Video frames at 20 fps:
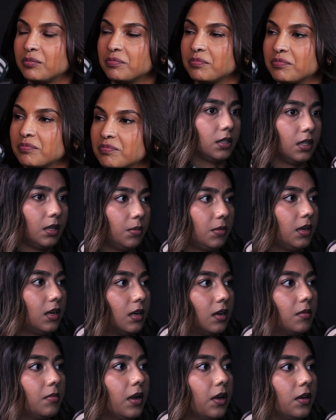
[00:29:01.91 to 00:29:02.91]
such a
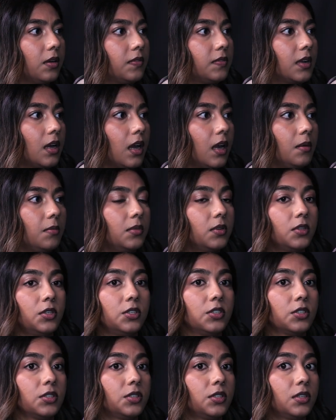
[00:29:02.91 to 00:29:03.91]
limited amount of time to
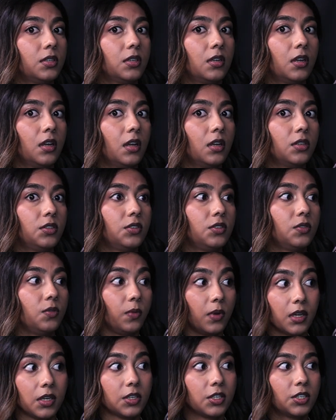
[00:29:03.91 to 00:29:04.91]
just
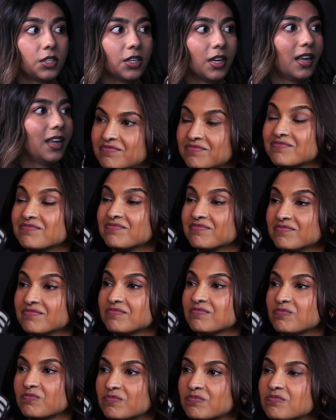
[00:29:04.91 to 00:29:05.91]
switch, right?
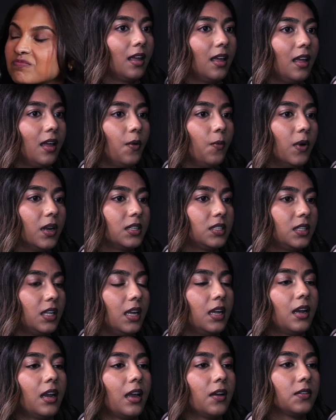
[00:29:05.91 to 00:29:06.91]
And once
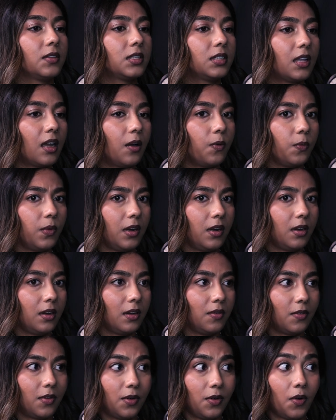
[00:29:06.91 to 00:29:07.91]
they announced that, we
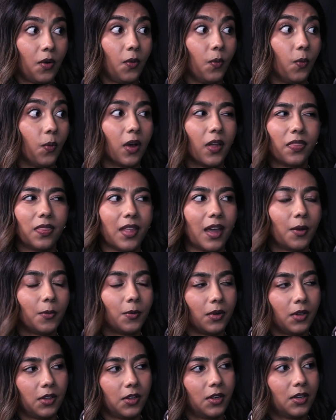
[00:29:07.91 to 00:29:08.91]
didn't even know what that
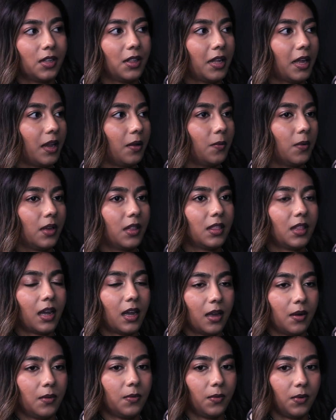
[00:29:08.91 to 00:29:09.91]
would look like, what
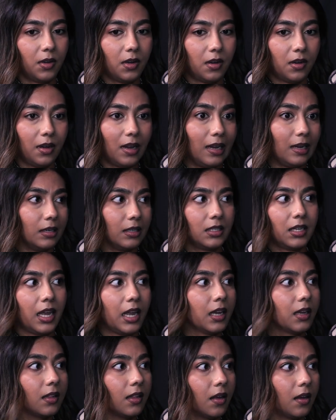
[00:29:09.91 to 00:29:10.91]
that would
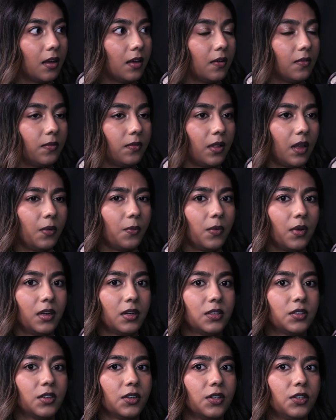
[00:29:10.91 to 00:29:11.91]
entail of, like, what
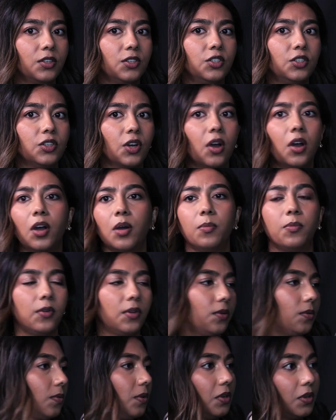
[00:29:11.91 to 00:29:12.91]
is our job, what
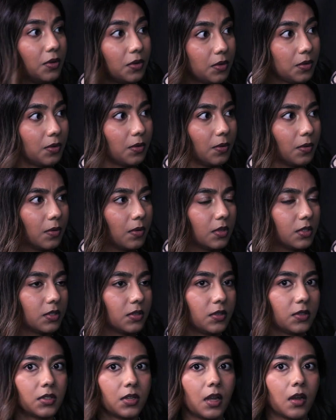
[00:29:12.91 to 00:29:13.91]
do we do?
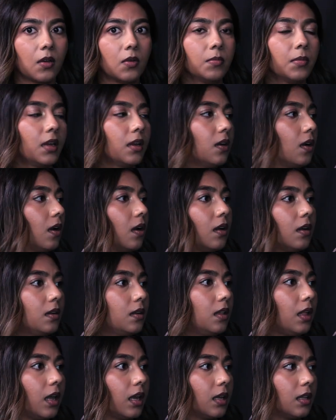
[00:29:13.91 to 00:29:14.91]
So I was like, oh my
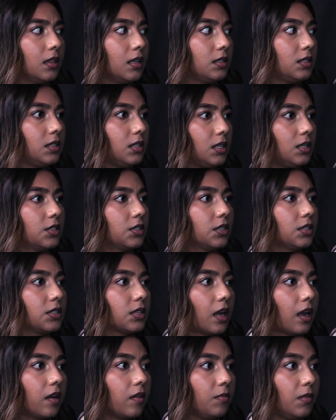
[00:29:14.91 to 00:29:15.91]
god, like, this teacher
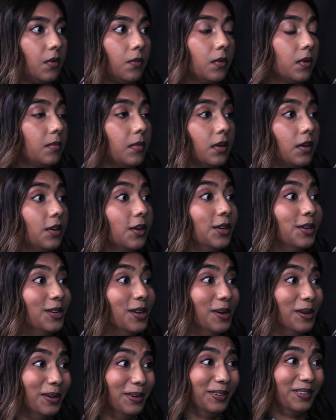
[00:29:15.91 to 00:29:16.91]
side of me, what am I gonna
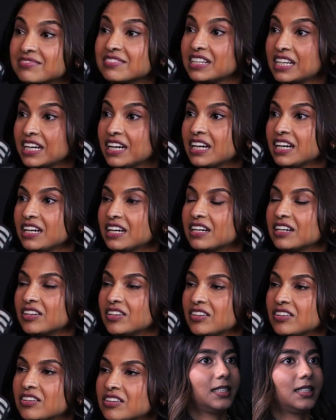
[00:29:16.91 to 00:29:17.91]
do? Like, I
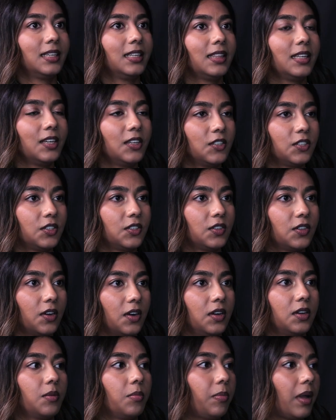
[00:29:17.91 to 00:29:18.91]
instantly just
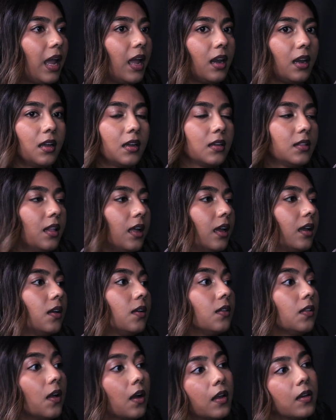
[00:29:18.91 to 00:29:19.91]
started to panic, like a
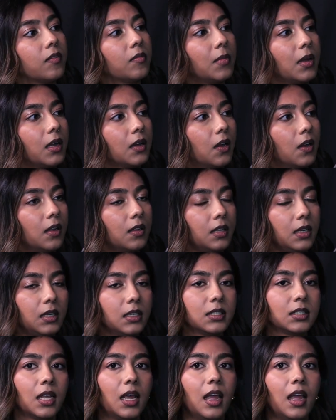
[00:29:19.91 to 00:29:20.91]
lot of my
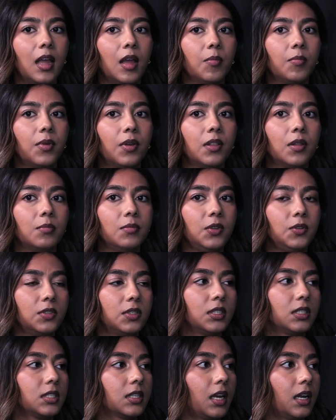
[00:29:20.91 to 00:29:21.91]
colleagues. But the
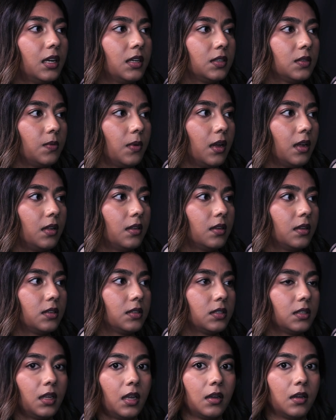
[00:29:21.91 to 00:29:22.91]
music side as well, I
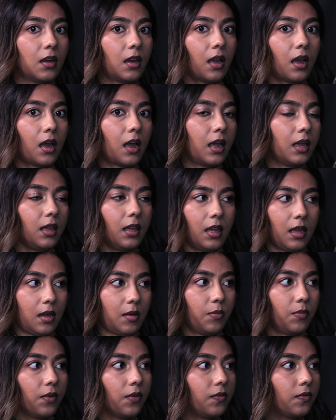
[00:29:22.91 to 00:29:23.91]
was like, I
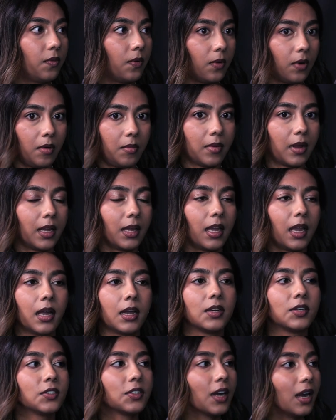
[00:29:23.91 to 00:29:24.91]
can't perform, I
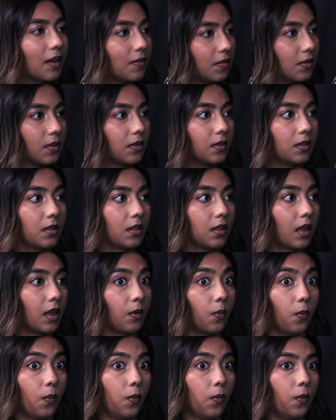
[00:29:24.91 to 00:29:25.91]
can't travel,
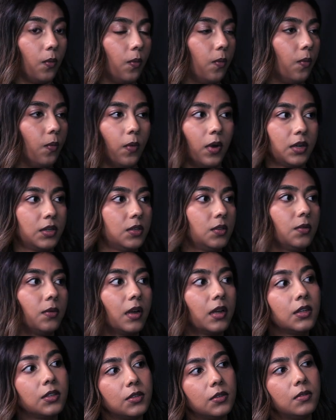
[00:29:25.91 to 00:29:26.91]
like, what do
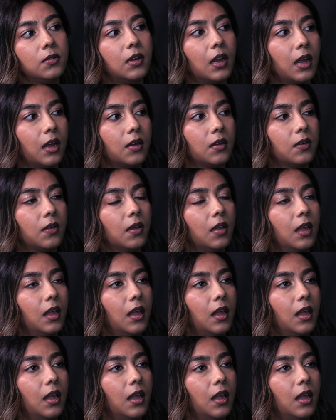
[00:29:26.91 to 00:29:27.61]
I do now?